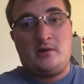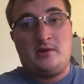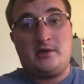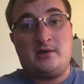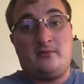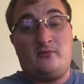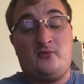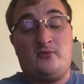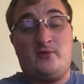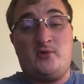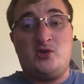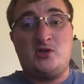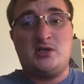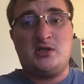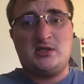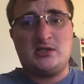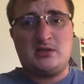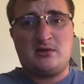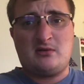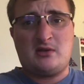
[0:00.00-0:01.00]

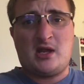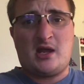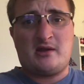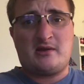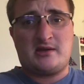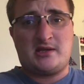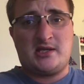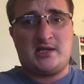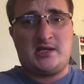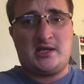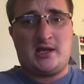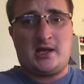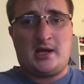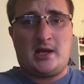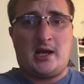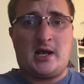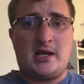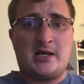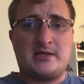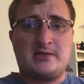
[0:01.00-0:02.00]
mutants or that, the
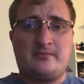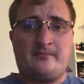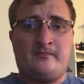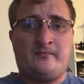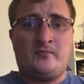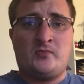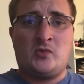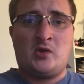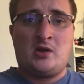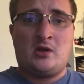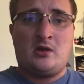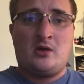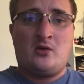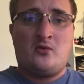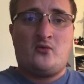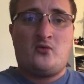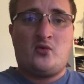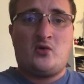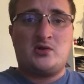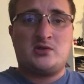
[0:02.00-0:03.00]

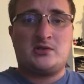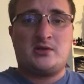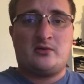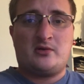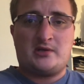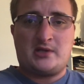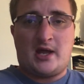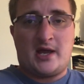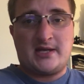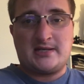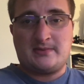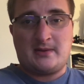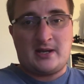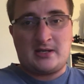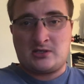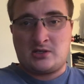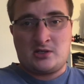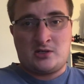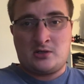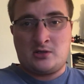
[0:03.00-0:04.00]
X-Force or the
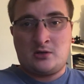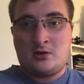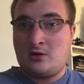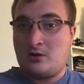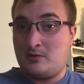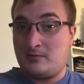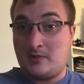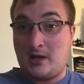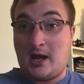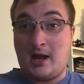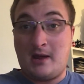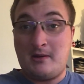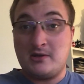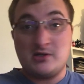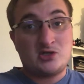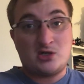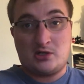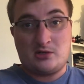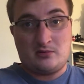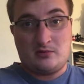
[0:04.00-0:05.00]
X-Factor, I'm not
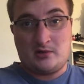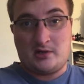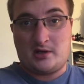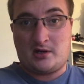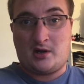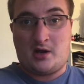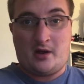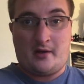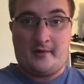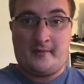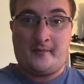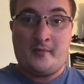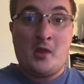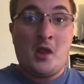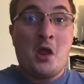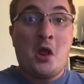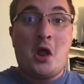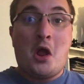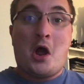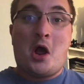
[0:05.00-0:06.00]
sure what they call
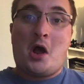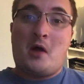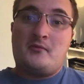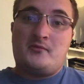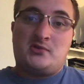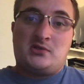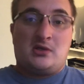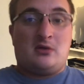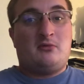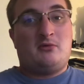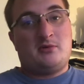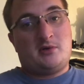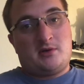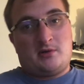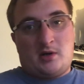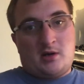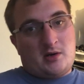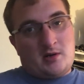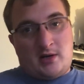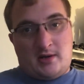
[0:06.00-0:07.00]
them,
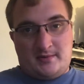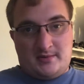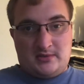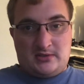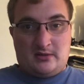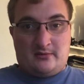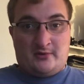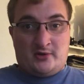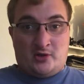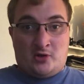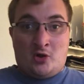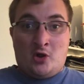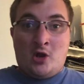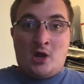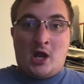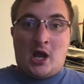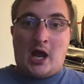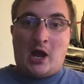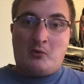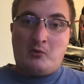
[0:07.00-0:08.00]
similar comments about it.
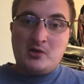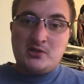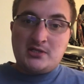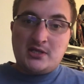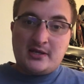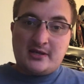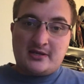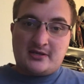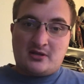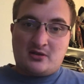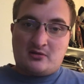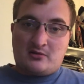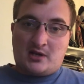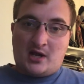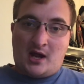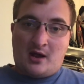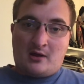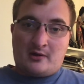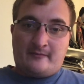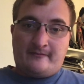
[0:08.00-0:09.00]
I wish they could do
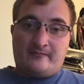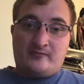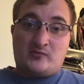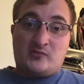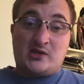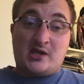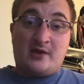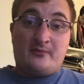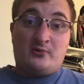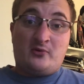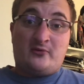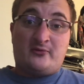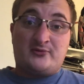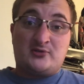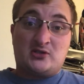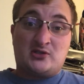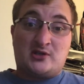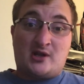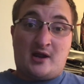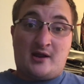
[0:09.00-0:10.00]
Deadpool
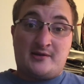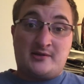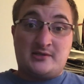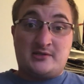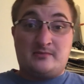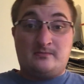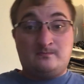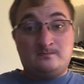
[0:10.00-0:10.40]
versus Carnage,